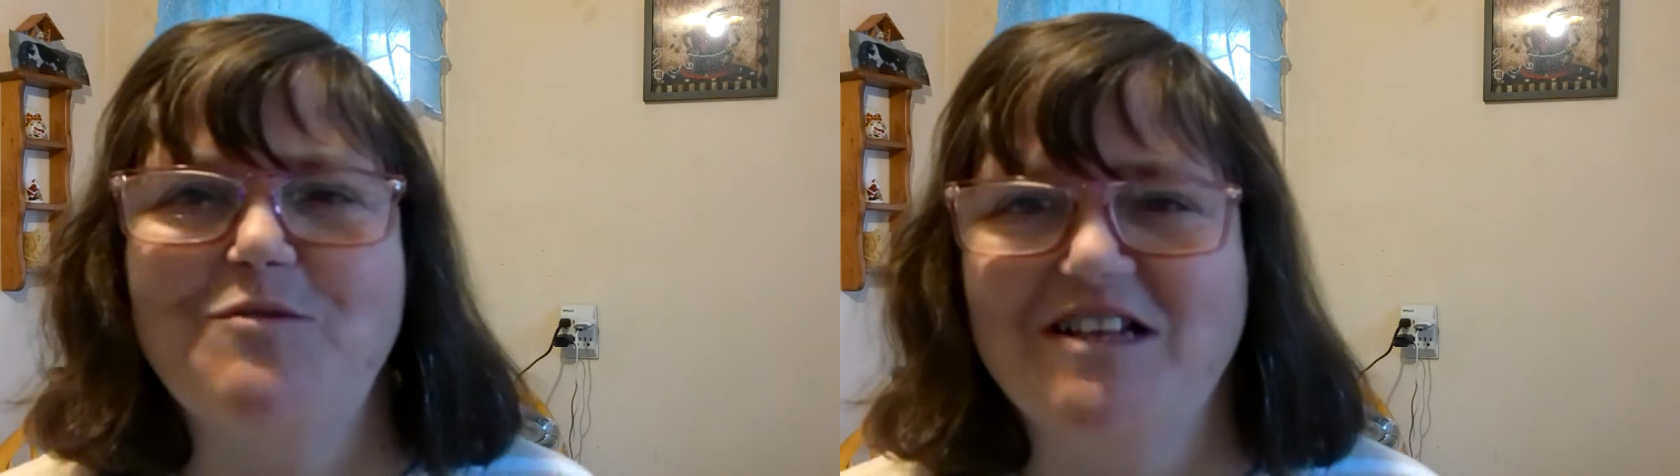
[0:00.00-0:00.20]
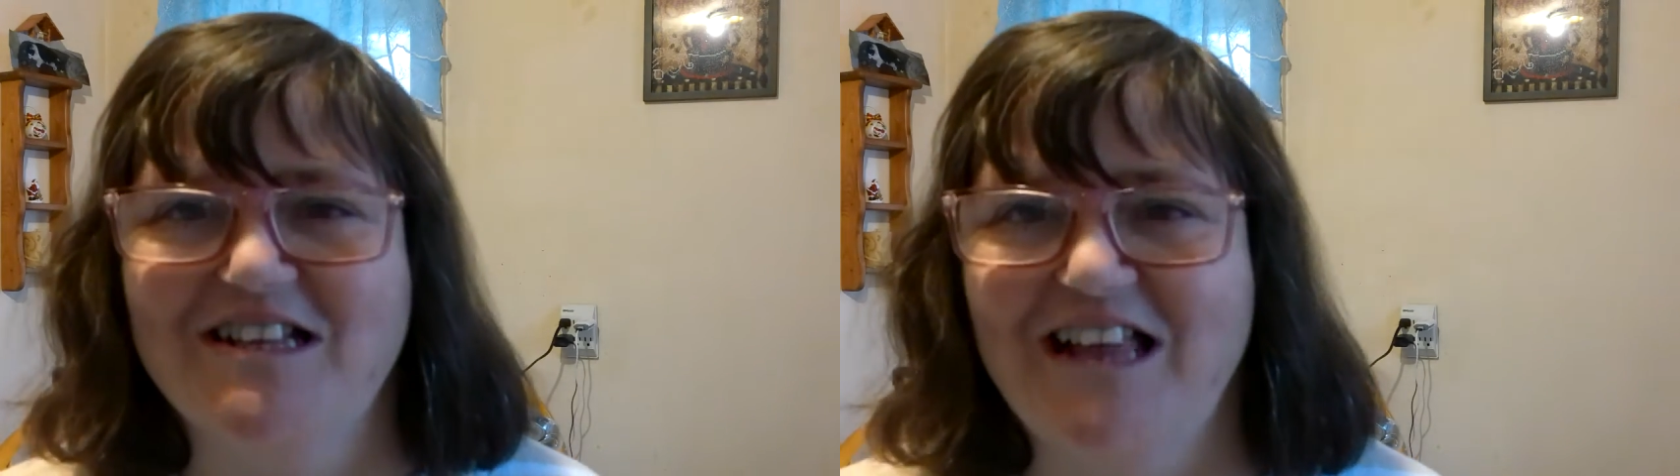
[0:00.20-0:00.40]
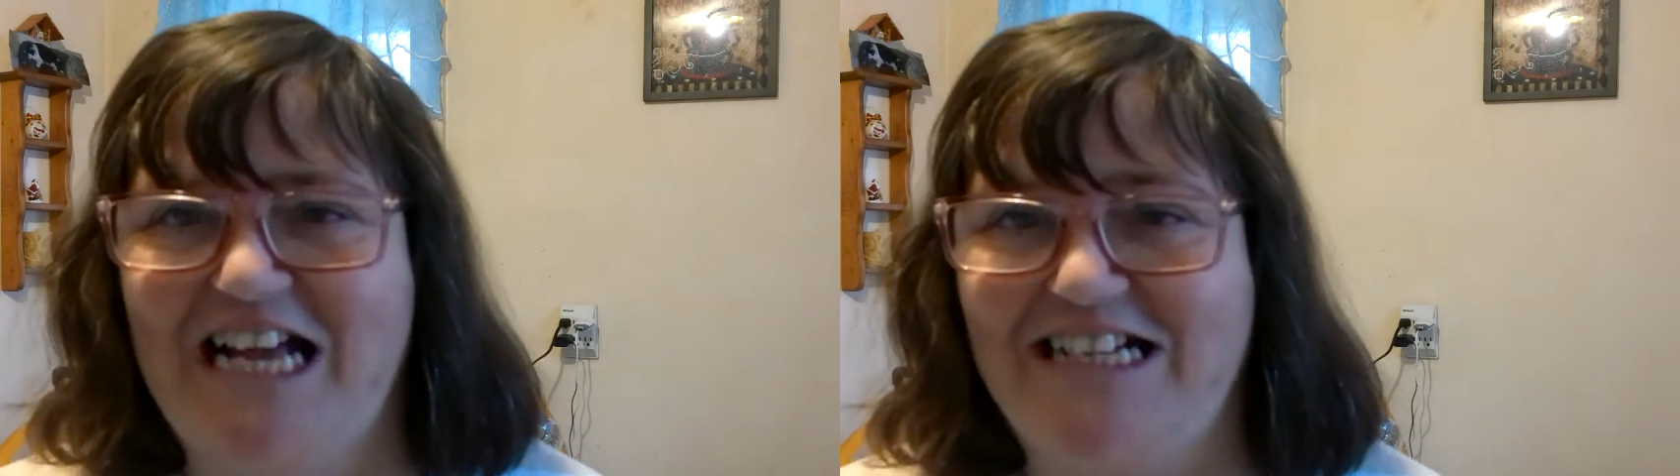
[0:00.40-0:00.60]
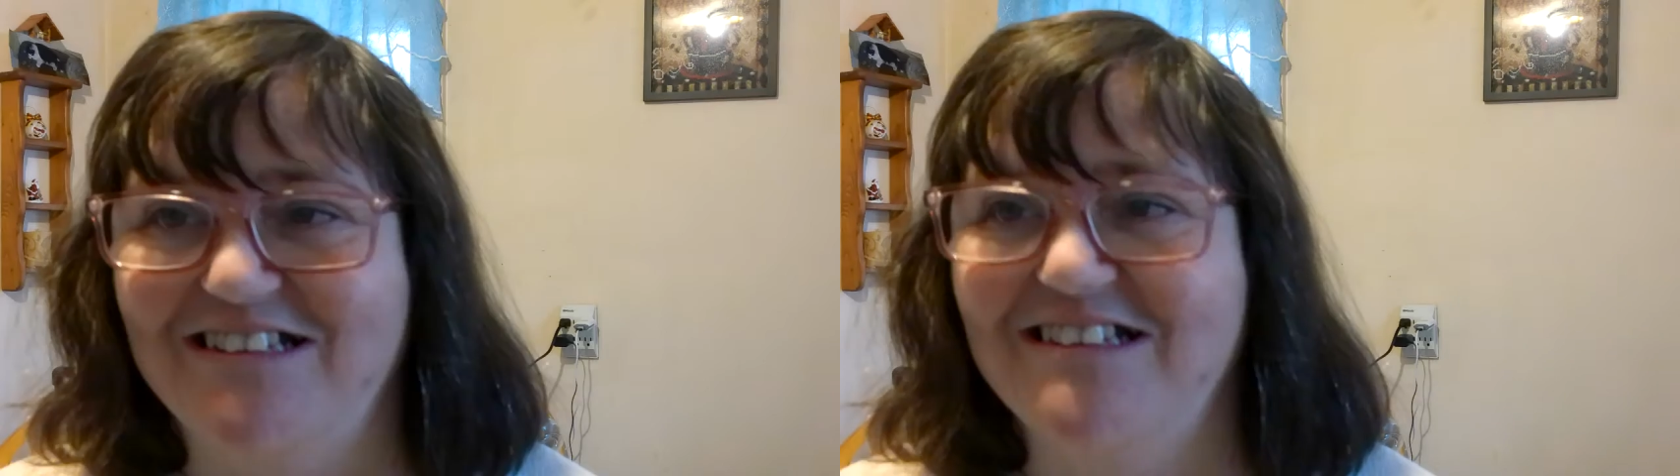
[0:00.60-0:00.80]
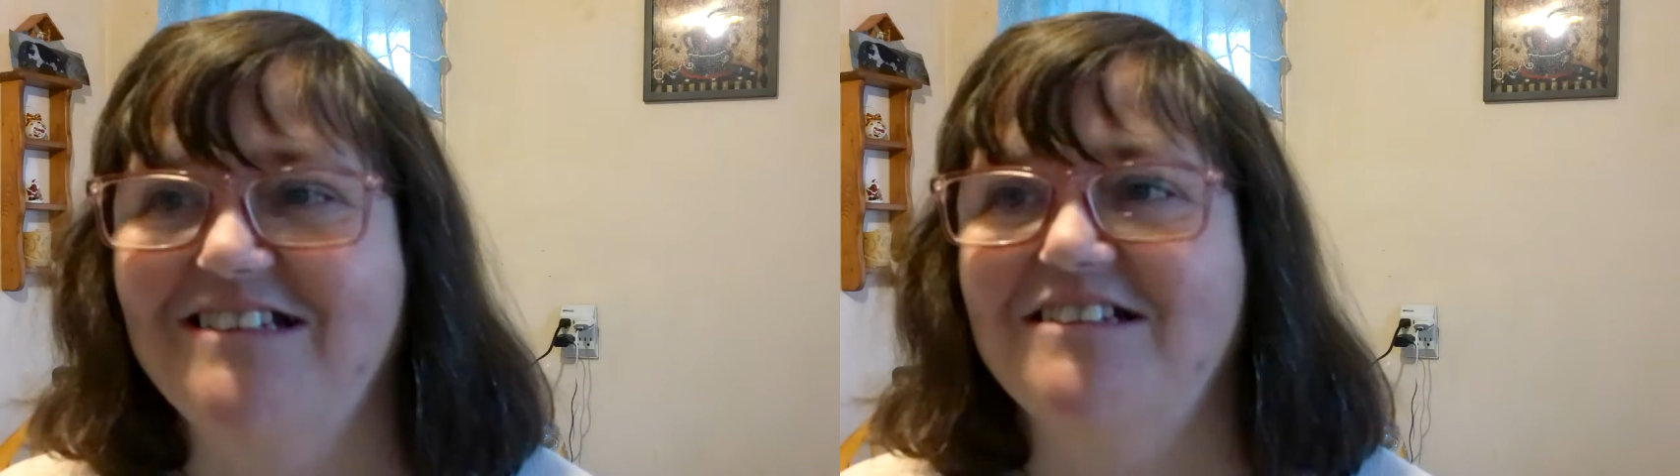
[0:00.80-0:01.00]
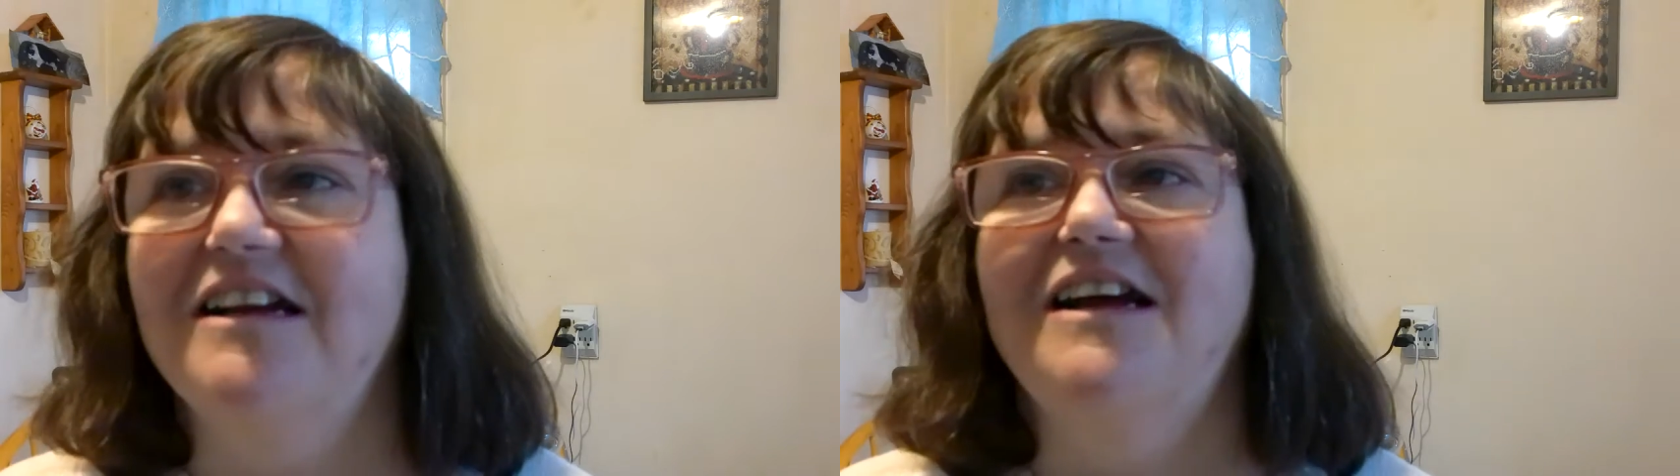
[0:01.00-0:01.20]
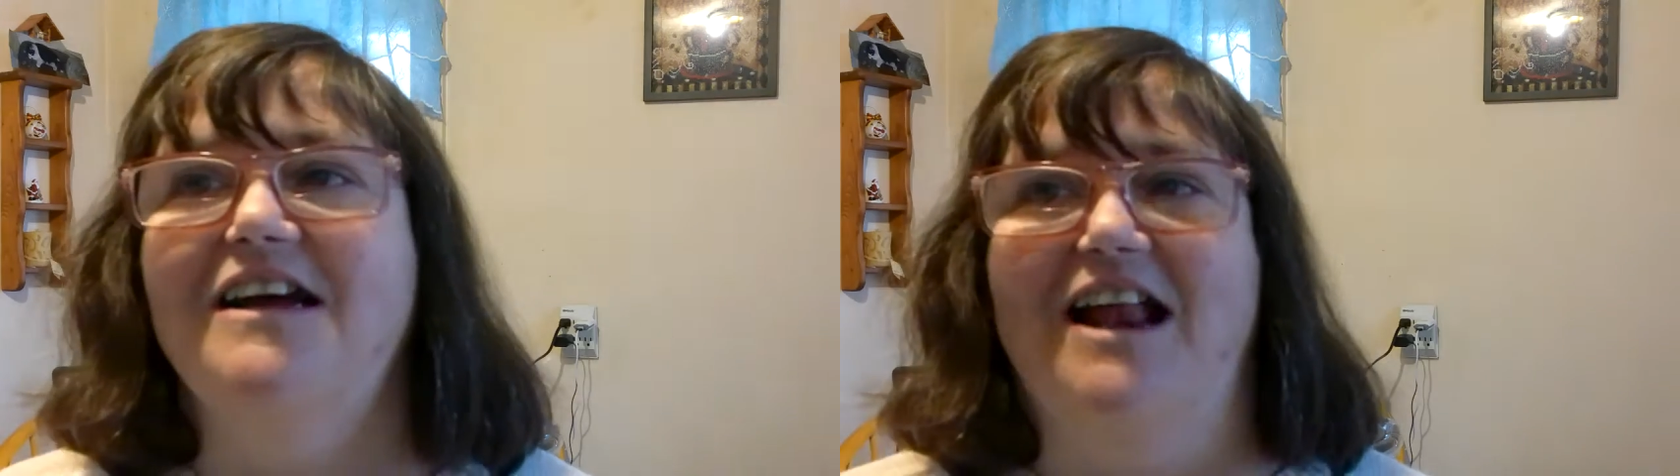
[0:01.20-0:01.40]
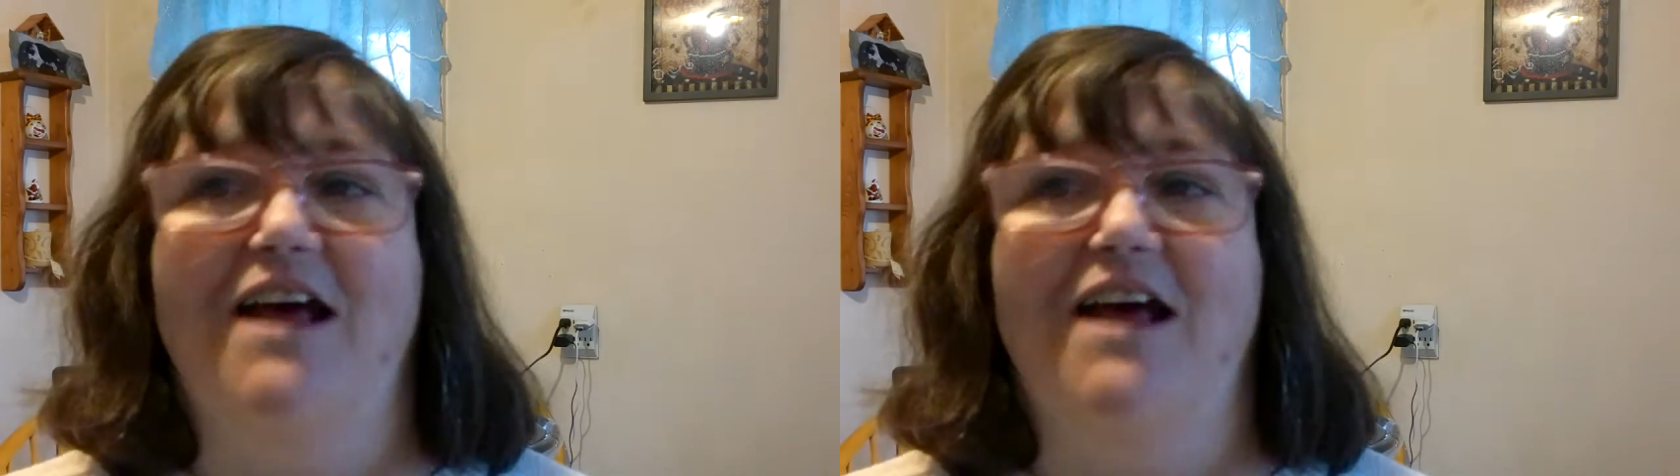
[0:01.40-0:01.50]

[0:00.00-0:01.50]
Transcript: really liked it, and